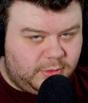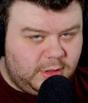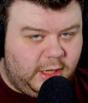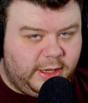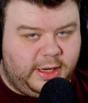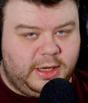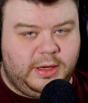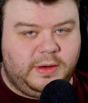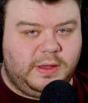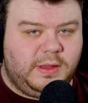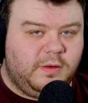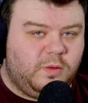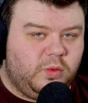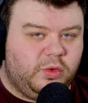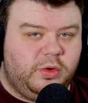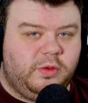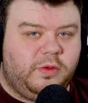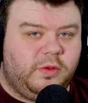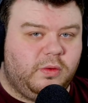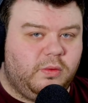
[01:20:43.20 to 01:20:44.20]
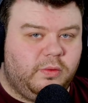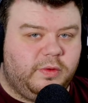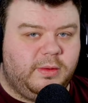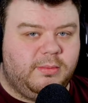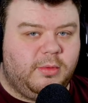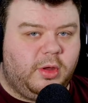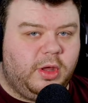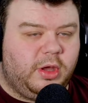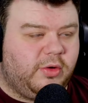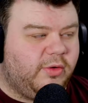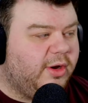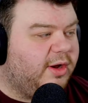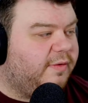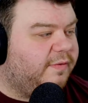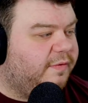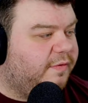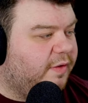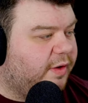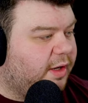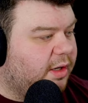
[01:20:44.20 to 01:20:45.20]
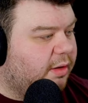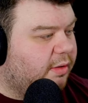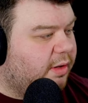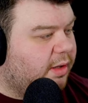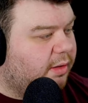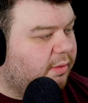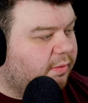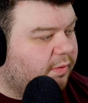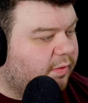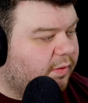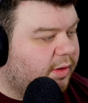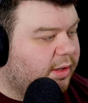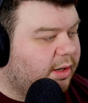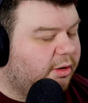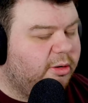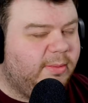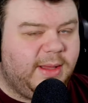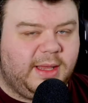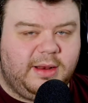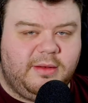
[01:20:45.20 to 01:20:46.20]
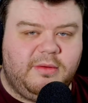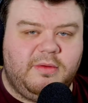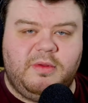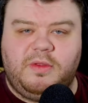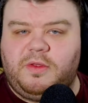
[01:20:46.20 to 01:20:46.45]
I can only use wooden tools in Minecraft. I can only use, you know what I mean?